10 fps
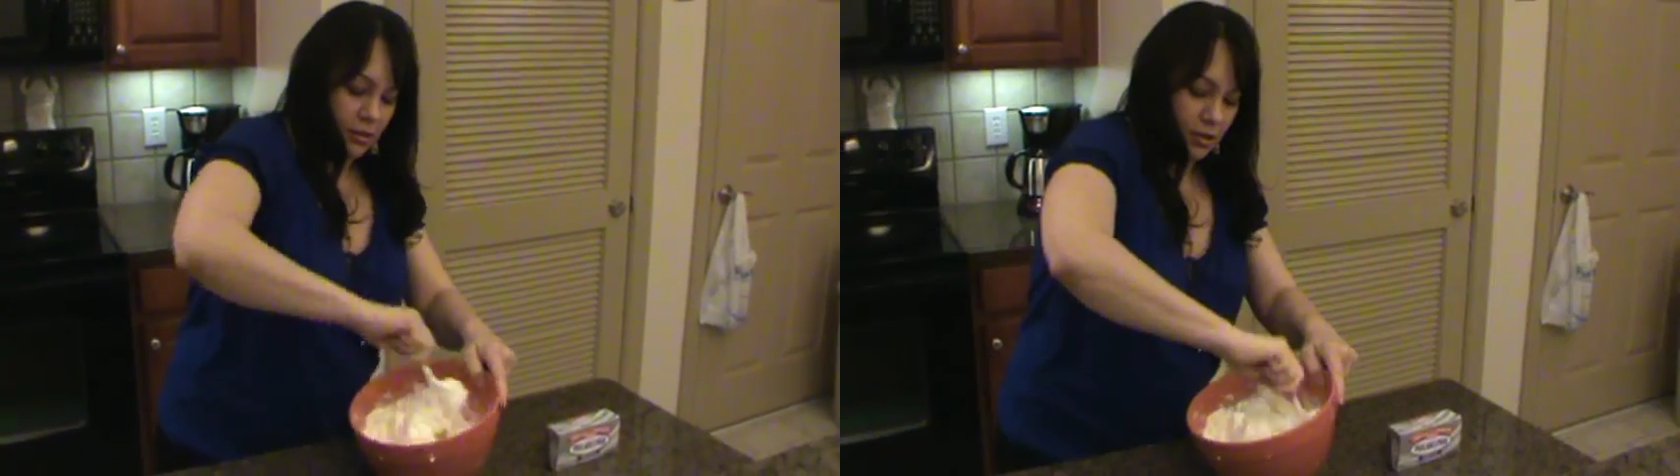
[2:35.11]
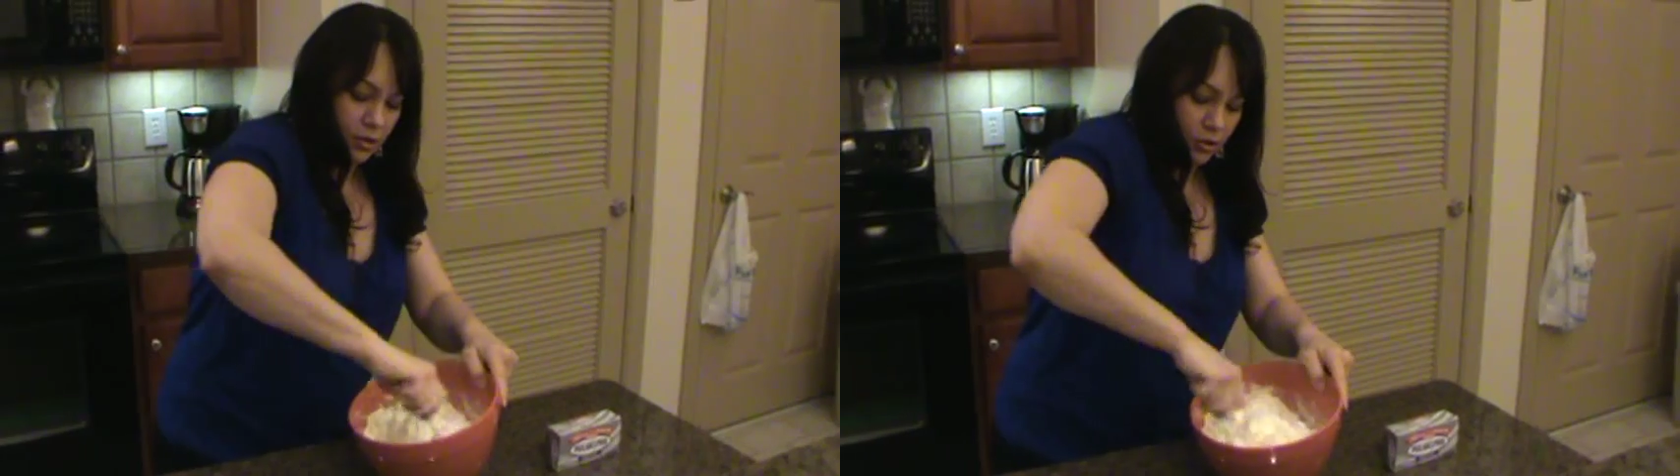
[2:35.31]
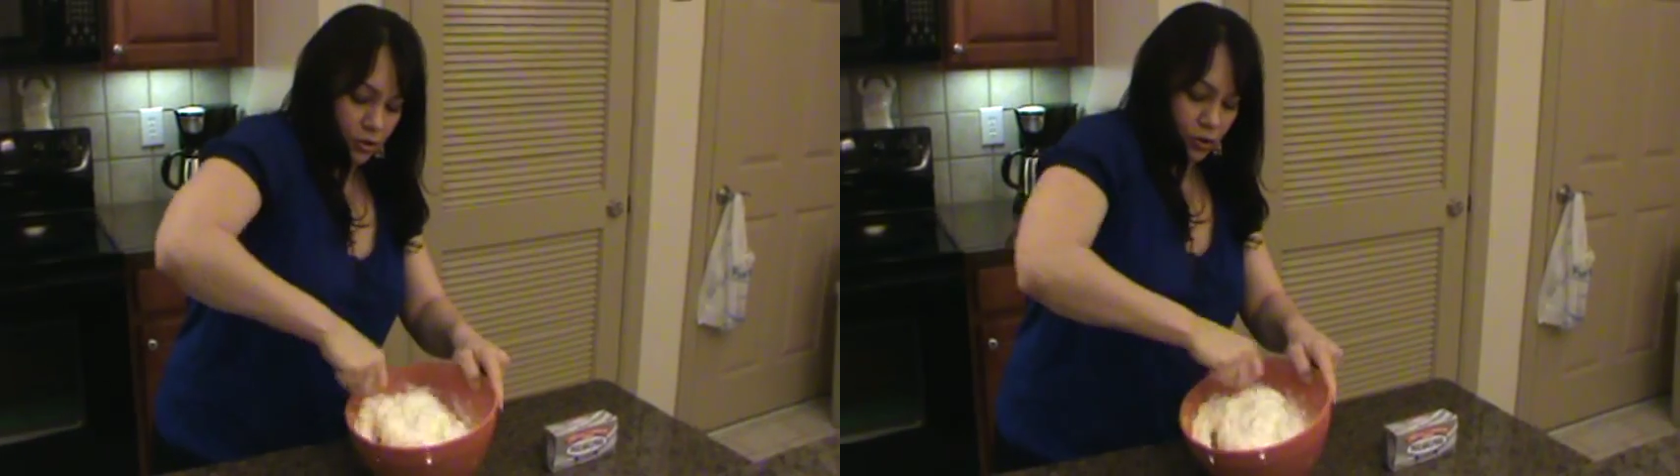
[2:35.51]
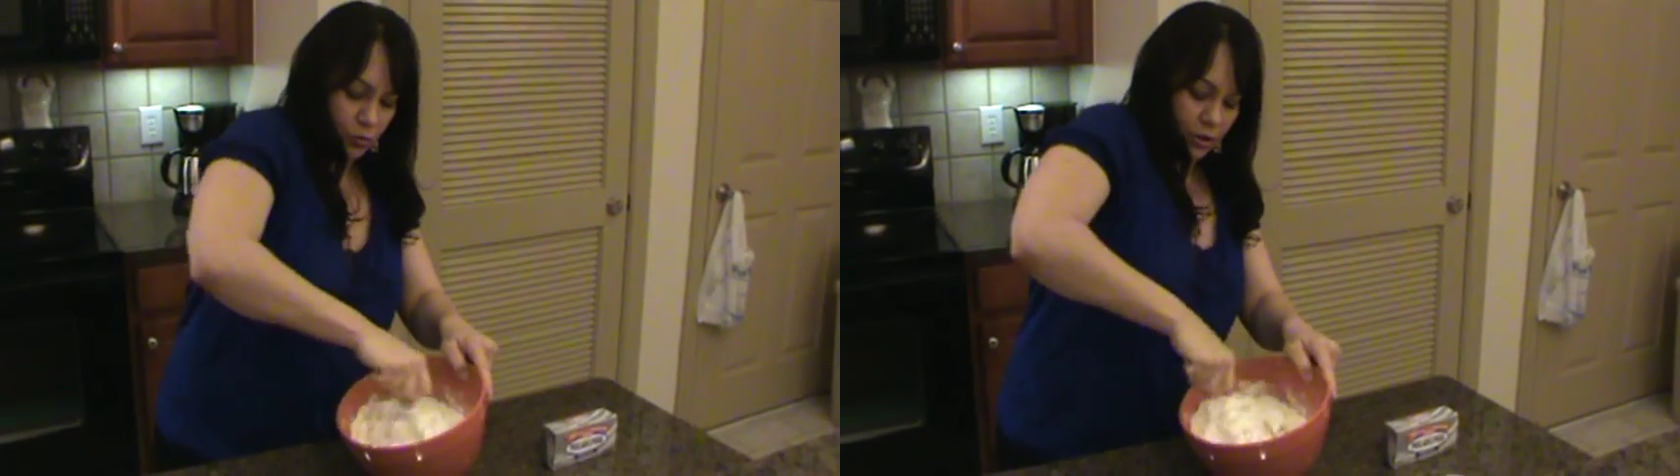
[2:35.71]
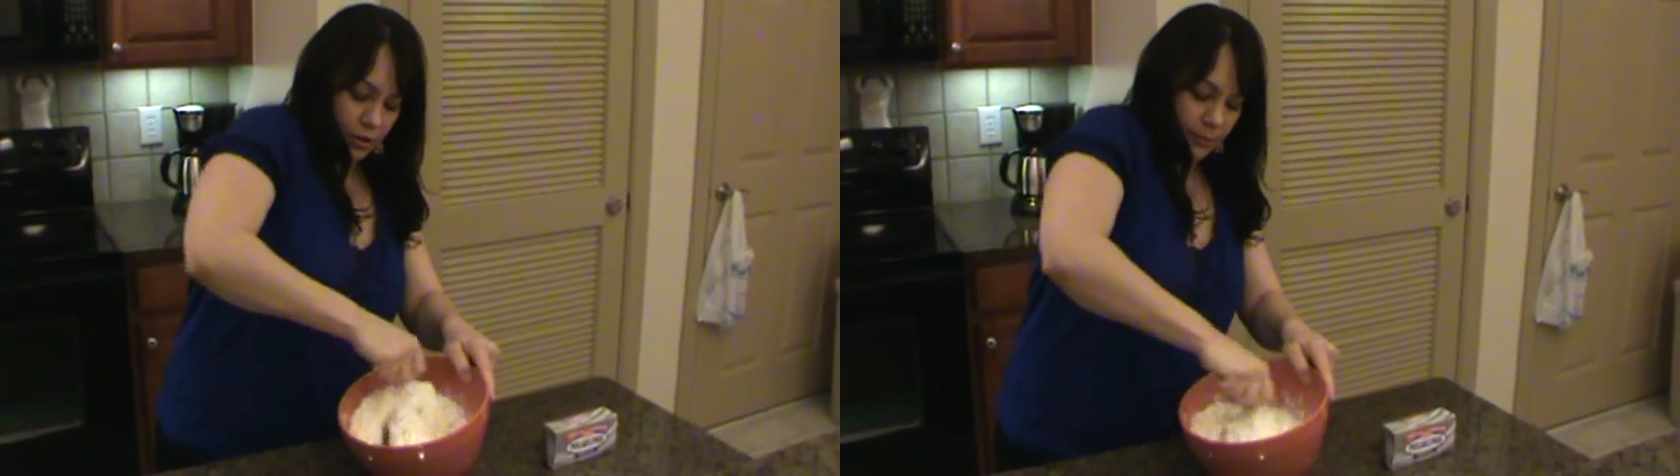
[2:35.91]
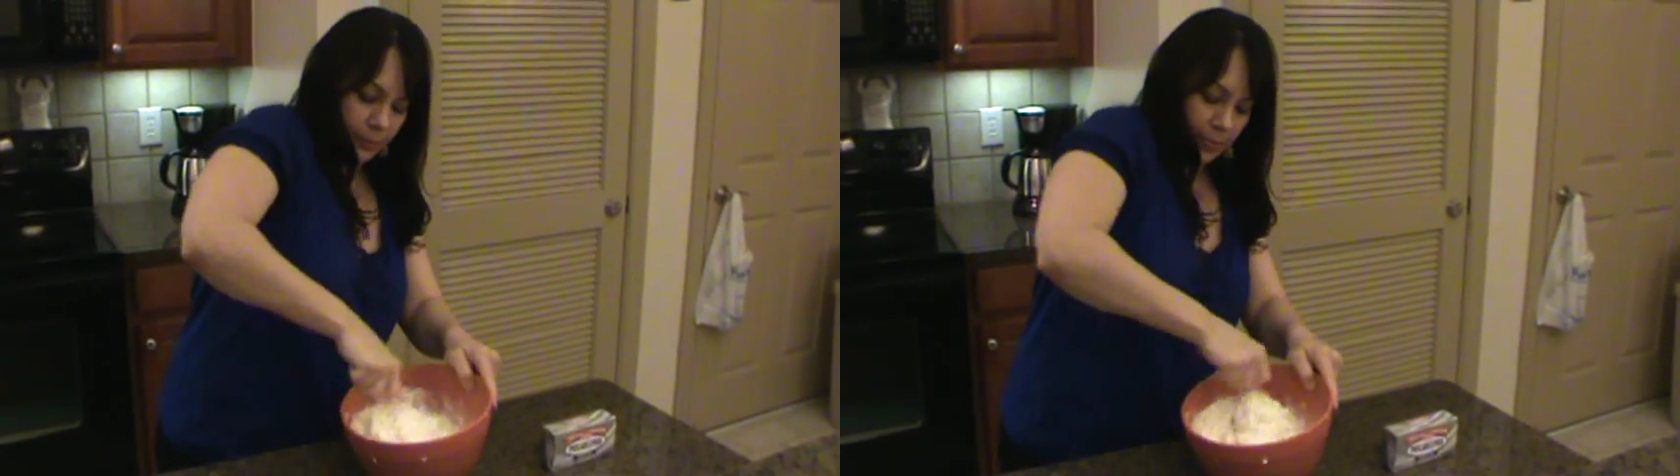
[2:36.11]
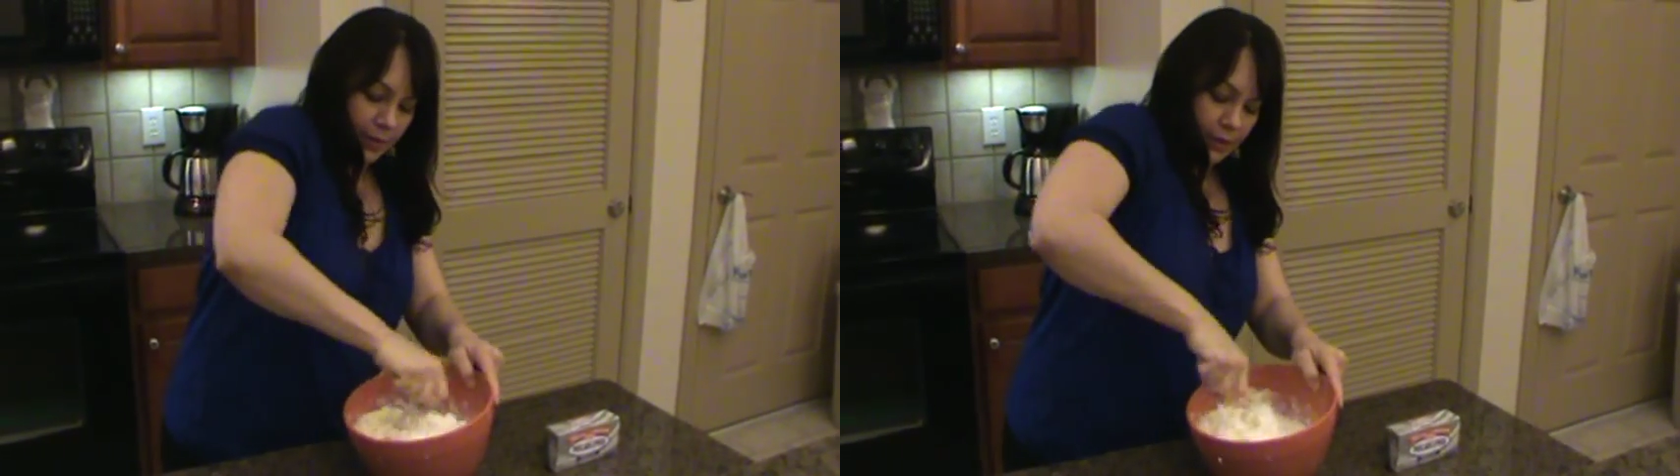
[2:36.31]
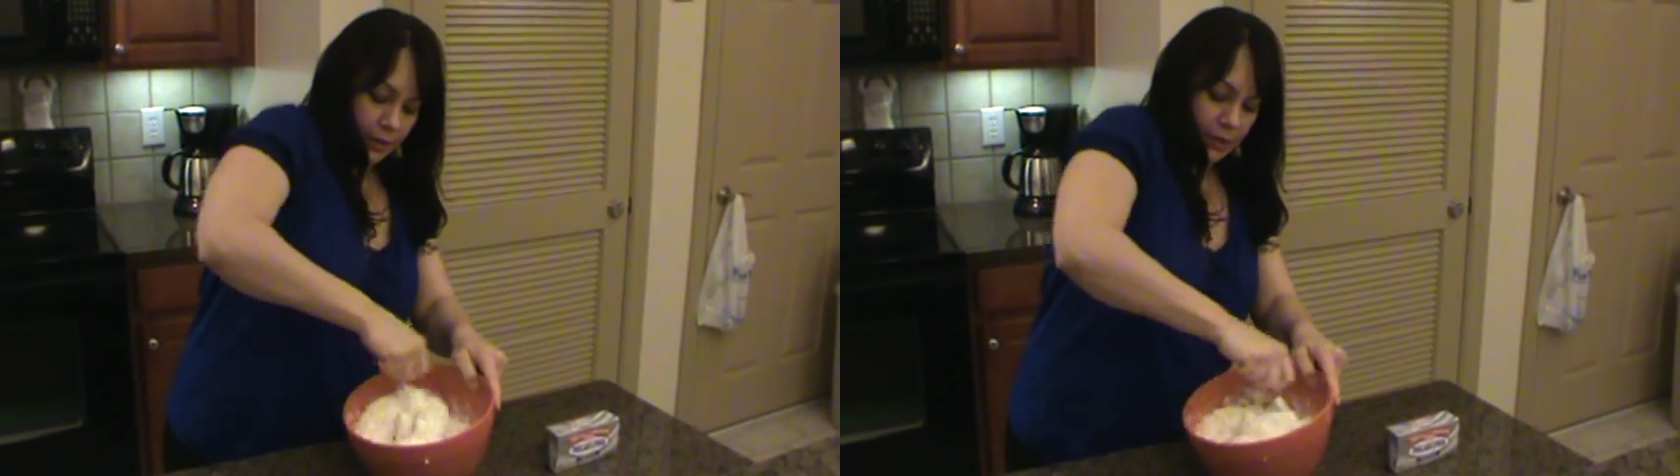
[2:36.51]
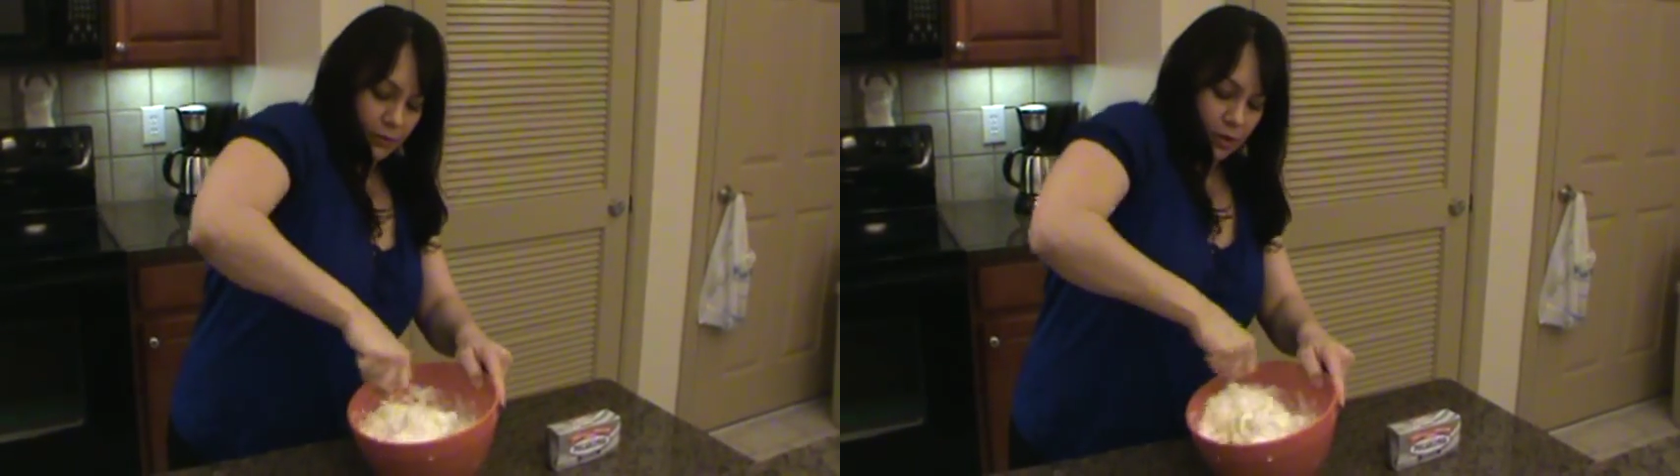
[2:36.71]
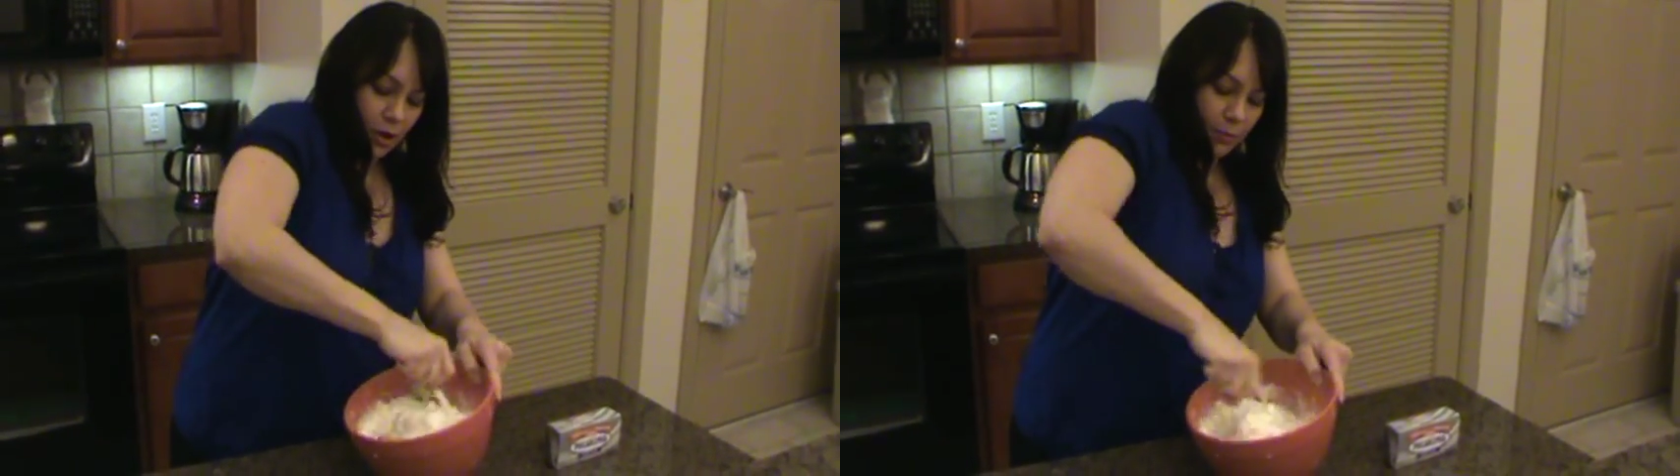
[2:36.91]
And you just want to
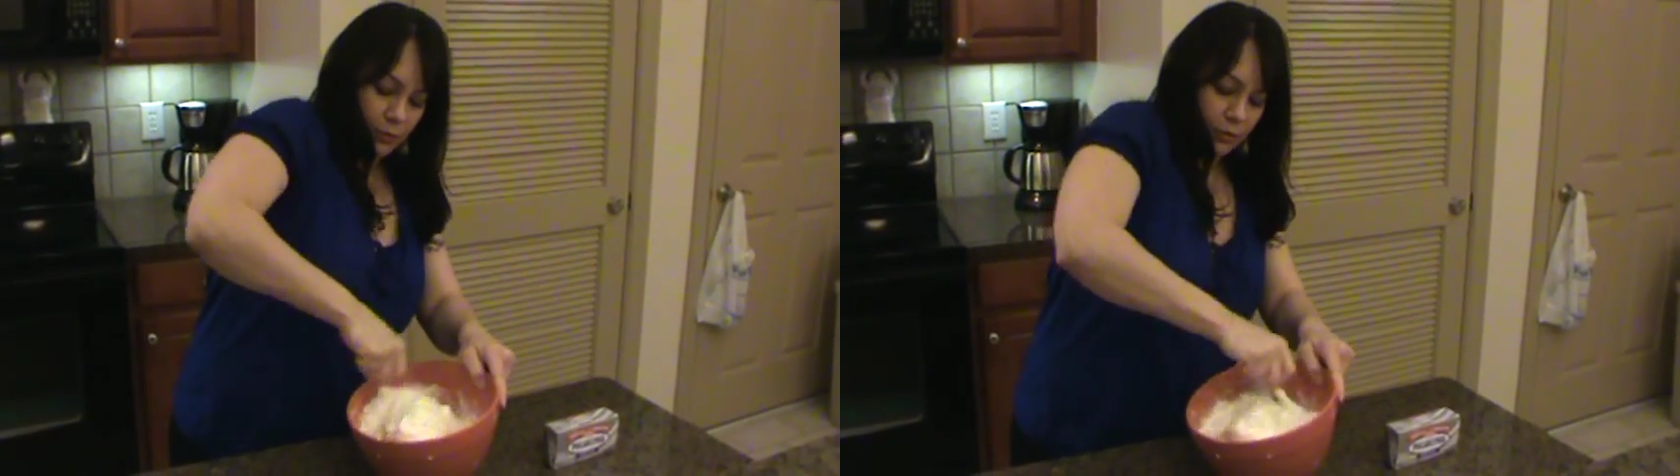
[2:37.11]
give it a couple